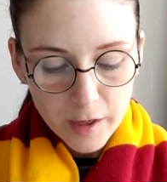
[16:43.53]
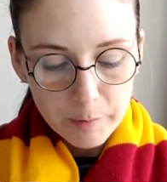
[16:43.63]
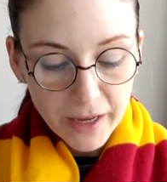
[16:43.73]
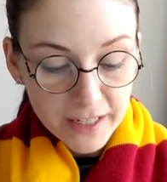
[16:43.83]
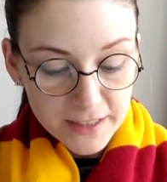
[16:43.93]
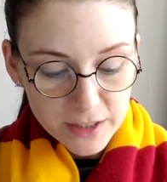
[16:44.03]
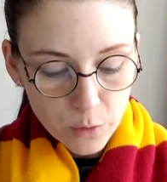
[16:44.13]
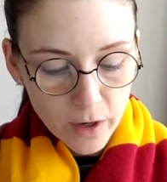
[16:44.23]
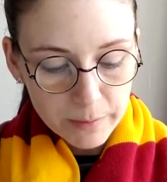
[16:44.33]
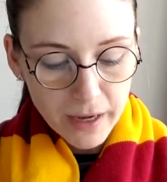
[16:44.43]
Bet it's the
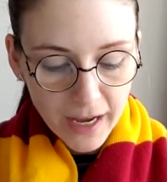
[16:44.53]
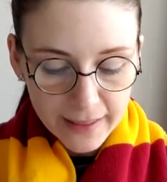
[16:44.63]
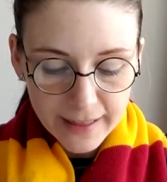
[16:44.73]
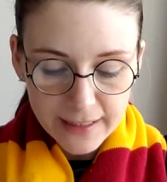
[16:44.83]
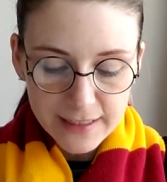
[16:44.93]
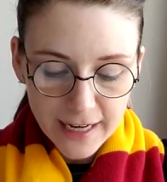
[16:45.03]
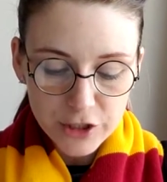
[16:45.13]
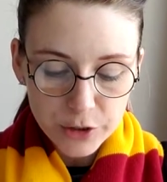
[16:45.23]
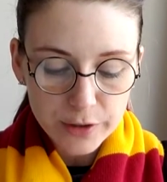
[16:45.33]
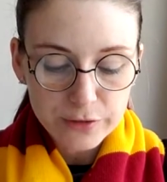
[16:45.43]
one behind that
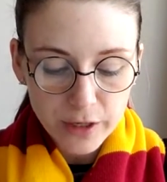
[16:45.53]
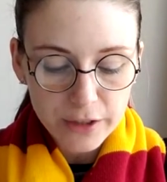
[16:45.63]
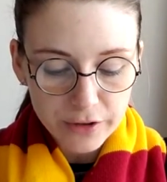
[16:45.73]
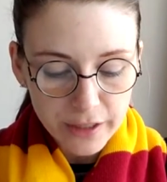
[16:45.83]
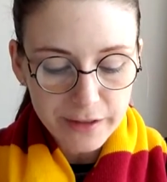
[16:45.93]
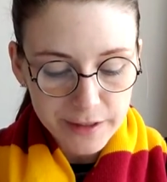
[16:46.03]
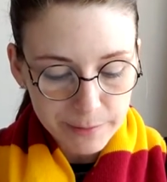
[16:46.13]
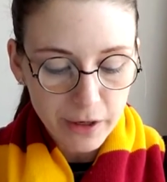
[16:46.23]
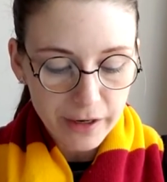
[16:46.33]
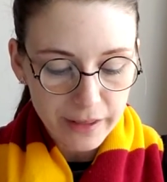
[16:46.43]
statue of Gregory the
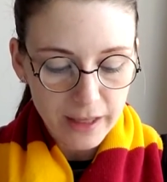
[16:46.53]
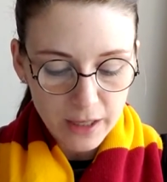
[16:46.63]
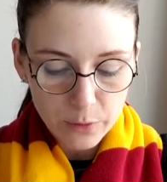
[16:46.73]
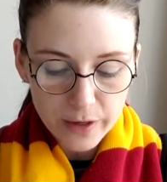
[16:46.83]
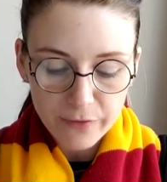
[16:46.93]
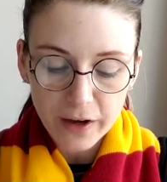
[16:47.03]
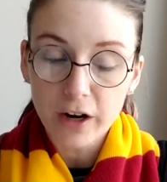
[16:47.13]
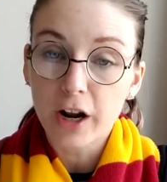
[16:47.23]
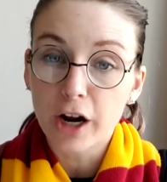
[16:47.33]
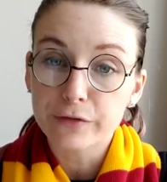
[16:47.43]
Smarly that we found
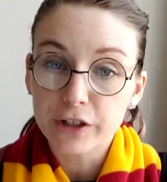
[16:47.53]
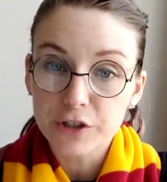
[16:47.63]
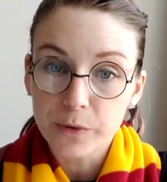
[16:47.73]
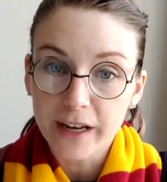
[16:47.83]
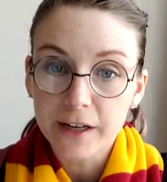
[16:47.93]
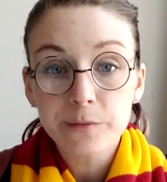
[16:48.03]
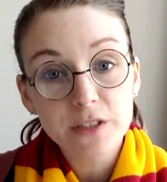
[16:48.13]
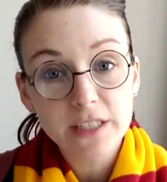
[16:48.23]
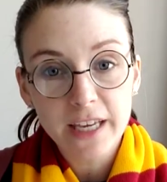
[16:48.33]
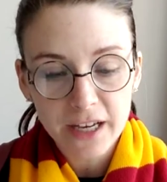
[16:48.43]
on our first week. We'll
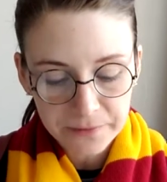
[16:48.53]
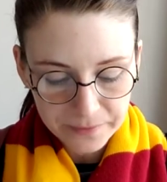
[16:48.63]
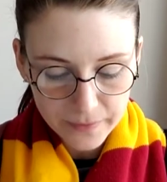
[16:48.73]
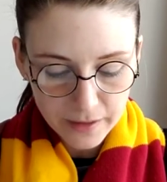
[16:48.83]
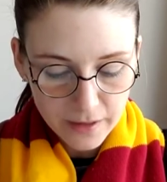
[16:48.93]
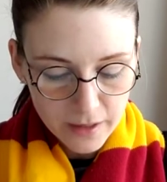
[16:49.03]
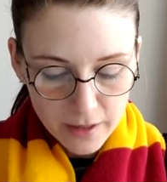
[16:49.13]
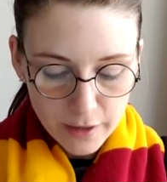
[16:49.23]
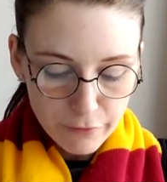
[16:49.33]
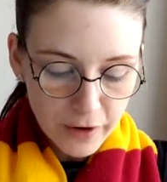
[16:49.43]
see ya.
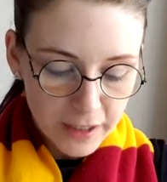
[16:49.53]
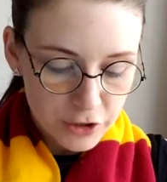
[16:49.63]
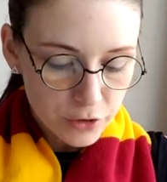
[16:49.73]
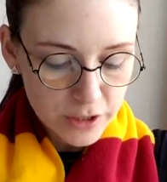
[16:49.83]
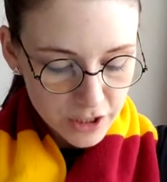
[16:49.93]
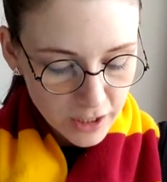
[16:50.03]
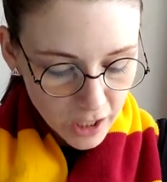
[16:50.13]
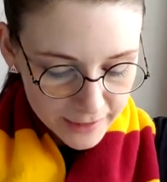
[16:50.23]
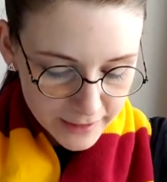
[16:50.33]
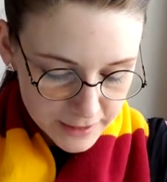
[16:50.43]
Fred and George had
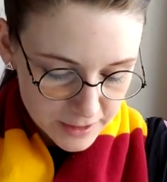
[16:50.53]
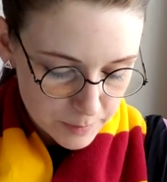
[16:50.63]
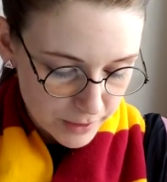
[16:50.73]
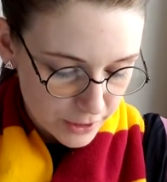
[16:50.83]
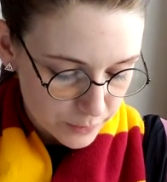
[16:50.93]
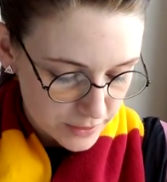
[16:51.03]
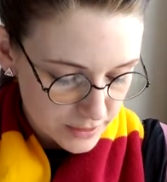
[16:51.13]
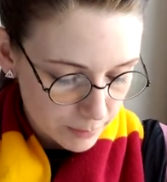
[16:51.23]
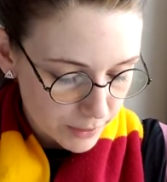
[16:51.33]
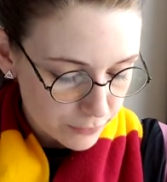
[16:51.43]
hardly disappeared when
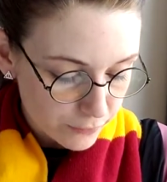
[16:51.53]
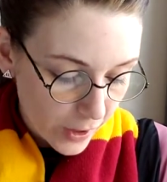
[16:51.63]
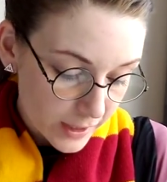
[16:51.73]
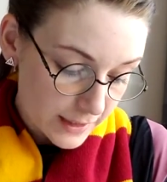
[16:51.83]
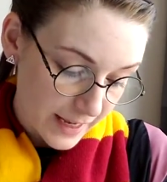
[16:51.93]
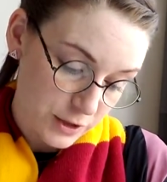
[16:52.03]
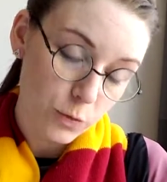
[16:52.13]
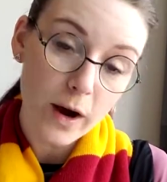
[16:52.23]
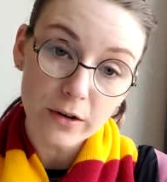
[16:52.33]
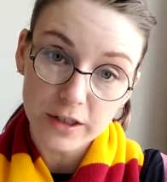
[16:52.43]
someone far less
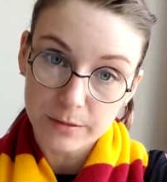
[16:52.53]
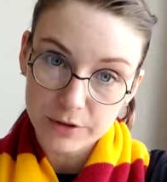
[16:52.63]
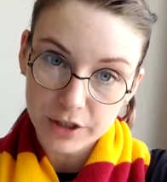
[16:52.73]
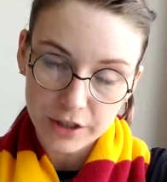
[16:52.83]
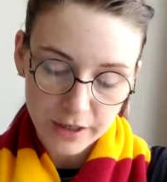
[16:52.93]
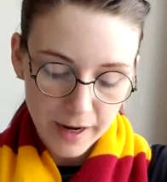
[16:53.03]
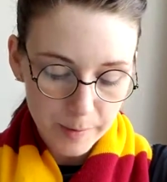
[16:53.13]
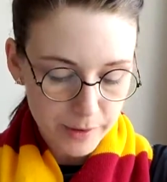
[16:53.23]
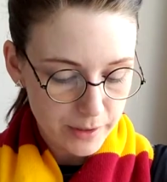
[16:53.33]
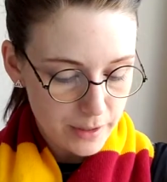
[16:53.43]
welcome turned
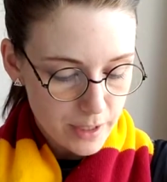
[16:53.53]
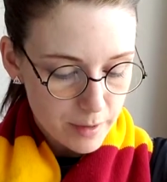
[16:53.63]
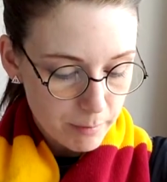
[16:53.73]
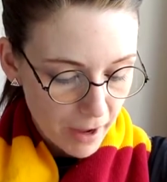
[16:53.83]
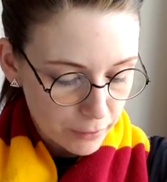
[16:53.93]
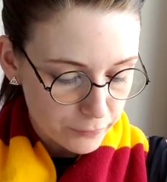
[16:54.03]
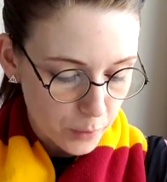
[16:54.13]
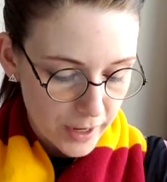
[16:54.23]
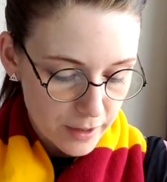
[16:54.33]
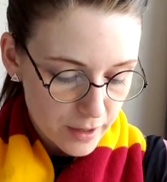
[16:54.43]
up.
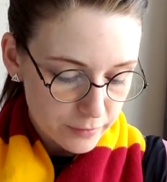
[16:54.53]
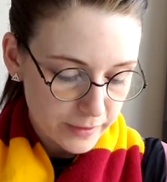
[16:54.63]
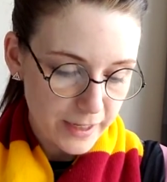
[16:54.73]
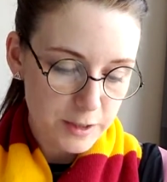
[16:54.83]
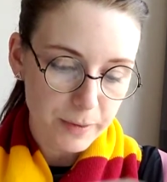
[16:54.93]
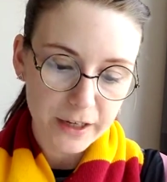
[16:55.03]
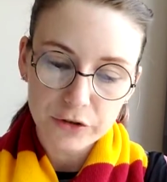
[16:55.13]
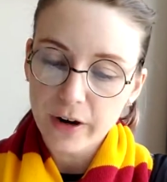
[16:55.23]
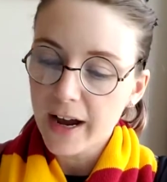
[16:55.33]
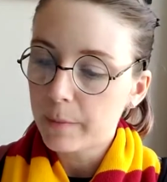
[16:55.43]
Malfoy, flanked by
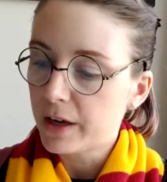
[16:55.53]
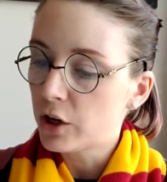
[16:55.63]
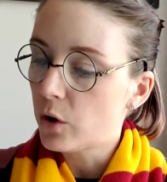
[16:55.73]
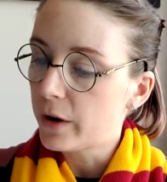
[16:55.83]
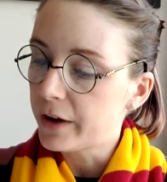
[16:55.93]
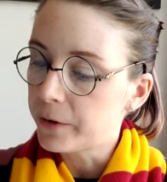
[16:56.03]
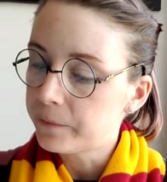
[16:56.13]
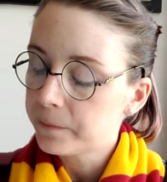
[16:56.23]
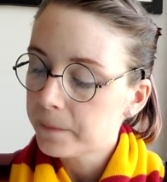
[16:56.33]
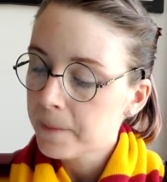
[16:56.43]
Crabbe and Goyle.
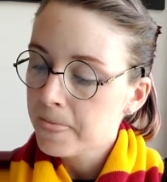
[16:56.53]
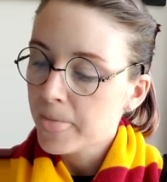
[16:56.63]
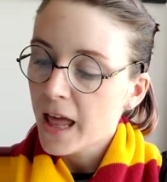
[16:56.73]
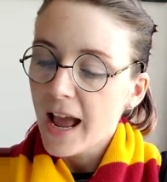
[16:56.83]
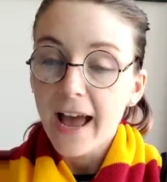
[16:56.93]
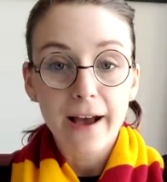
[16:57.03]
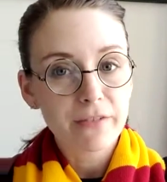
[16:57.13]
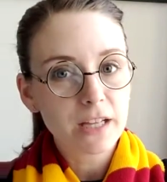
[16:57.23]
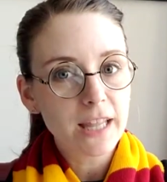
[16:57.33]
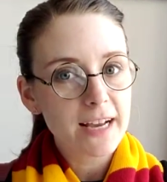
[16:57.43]

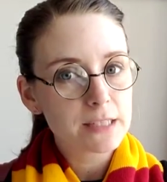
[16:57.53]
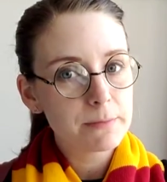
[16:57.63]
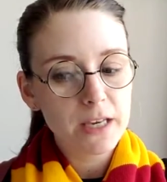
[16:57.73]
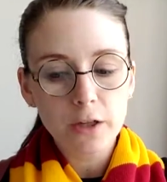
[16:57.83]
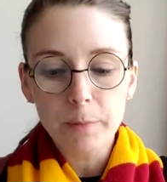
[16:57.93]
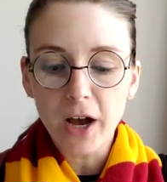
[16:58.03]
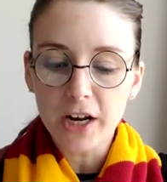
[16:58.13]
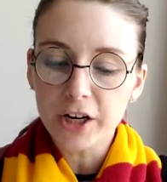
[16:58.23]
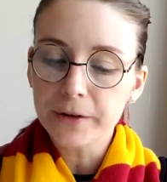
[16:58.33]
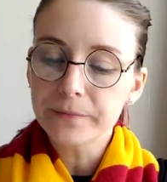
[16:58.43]
Having a last meal,
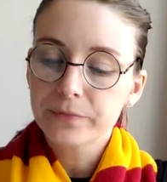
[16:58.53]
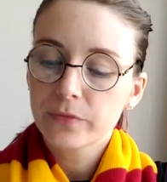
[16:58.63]
Potter?